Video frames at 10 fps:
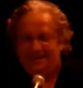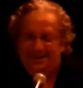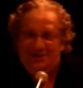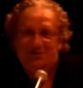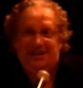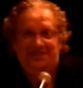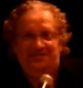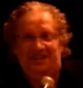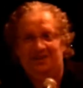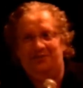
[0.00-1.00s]
He tried to
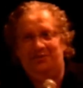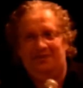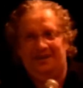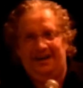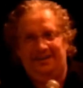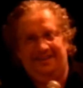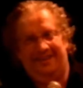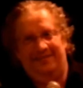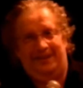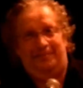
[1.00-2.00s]
sell it to her on the idea
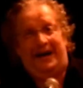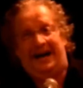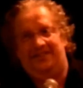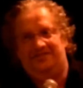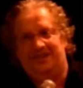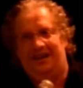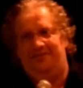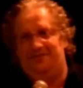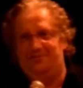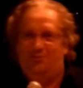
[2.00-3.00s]
that in a past
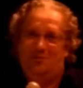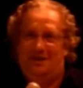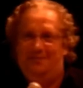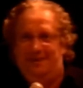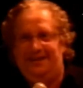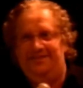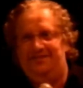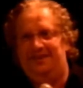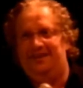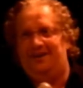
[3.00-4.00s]
life this woman had been his
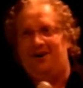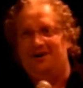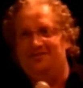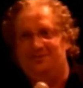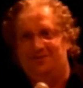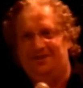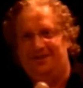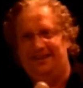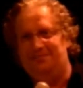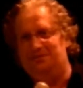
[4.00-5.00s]
consort in
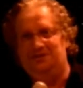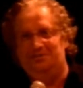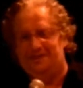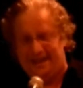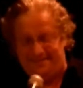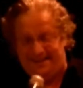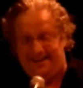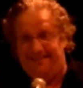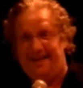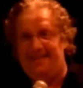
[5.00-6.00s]
life, but she wasn't having
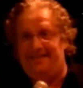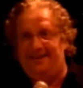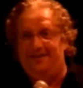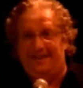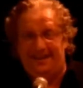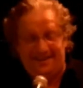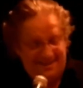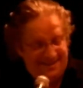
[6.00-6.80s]
any of that there then.